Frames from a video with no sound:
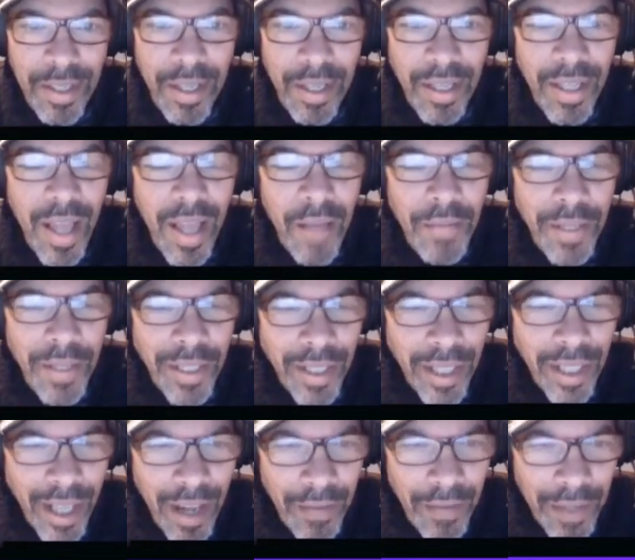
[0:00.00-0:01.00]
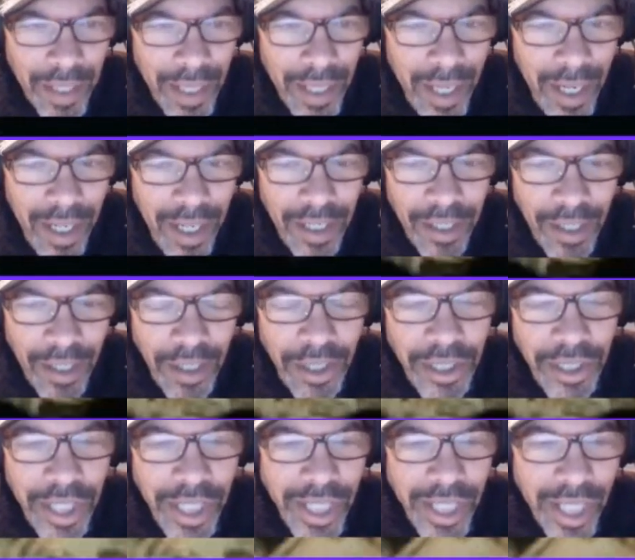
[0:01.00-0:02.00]
Love it. Love it. So you
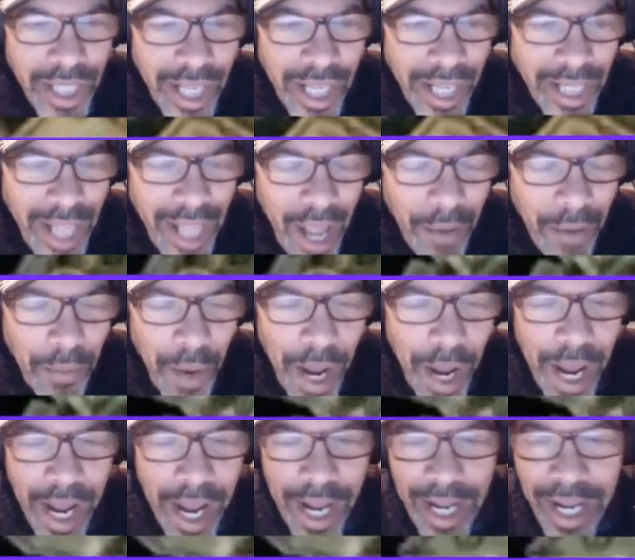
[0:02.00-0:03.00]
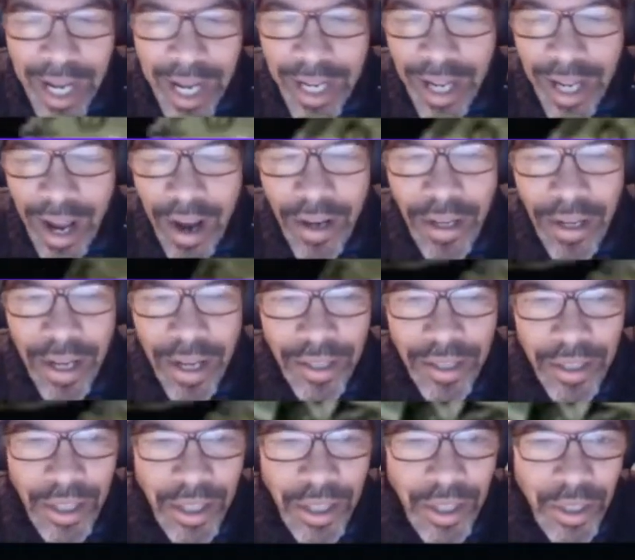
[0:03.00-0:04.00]
send the link that way.
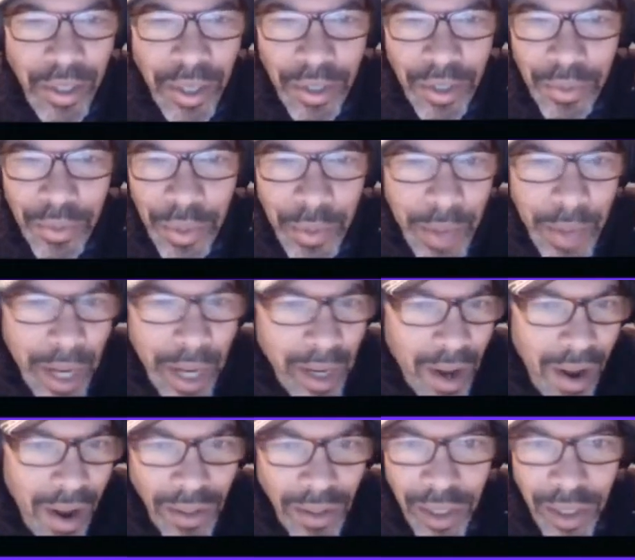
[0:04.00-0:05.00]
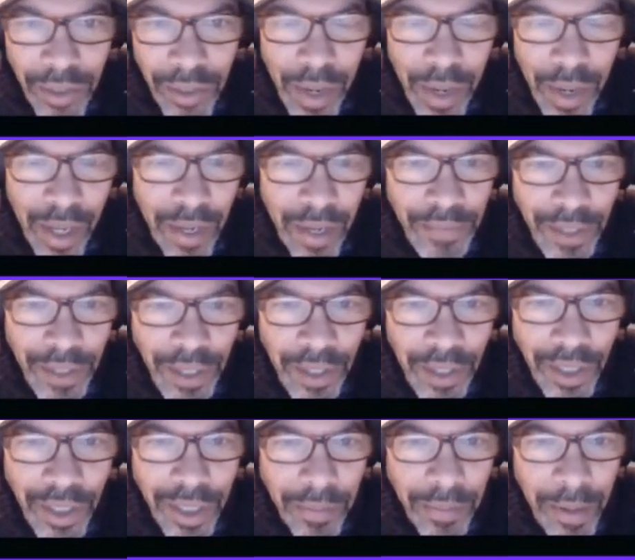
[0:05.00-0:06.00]
Do you do the three-way calls as well? If you
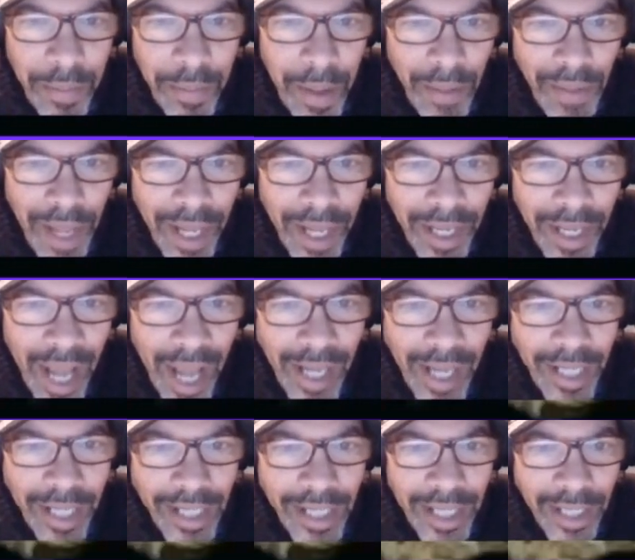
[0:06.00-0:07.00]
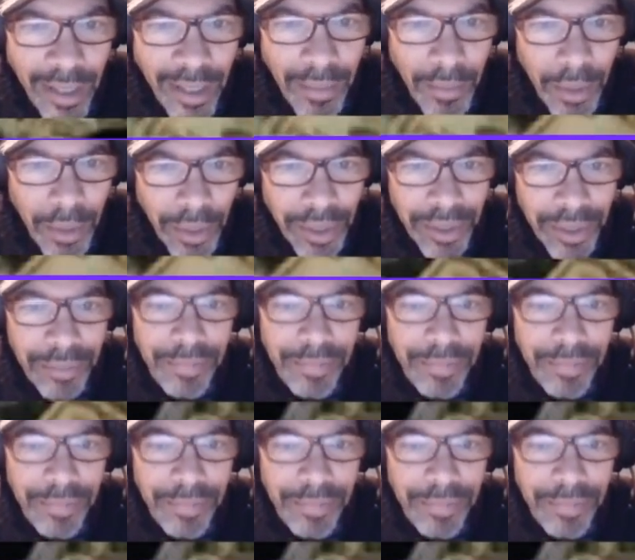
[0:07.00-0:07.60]
do, tell me about that, how that system works.